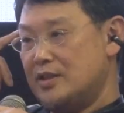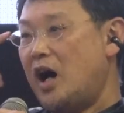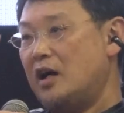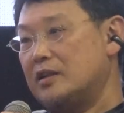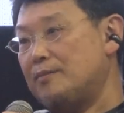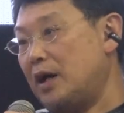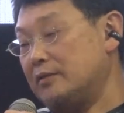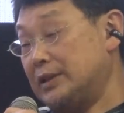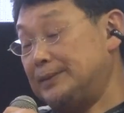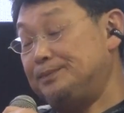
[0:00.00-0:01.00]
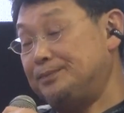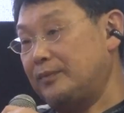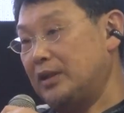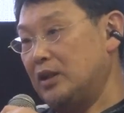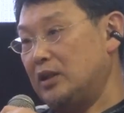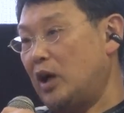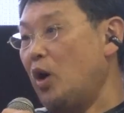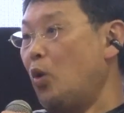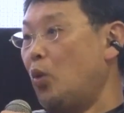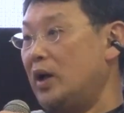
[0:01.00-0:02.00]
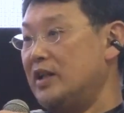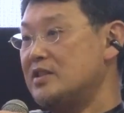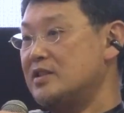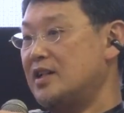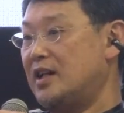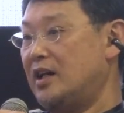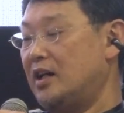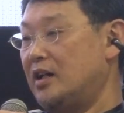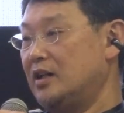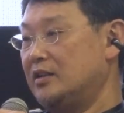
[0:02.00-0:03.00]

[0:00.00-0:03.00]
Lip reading: thought about what is the